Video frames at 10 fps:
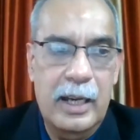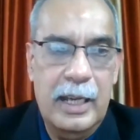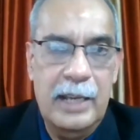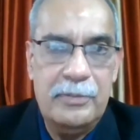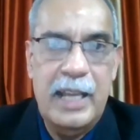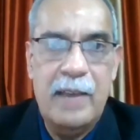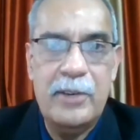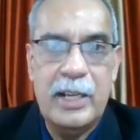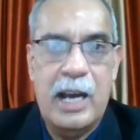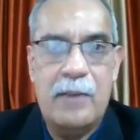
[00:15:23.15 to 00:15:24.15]
if they've
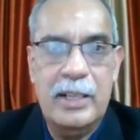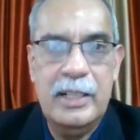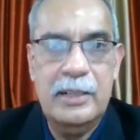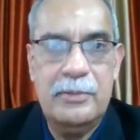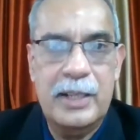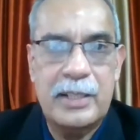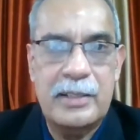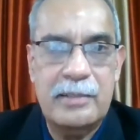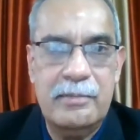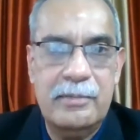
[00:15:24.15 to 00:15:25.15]
recovered in the first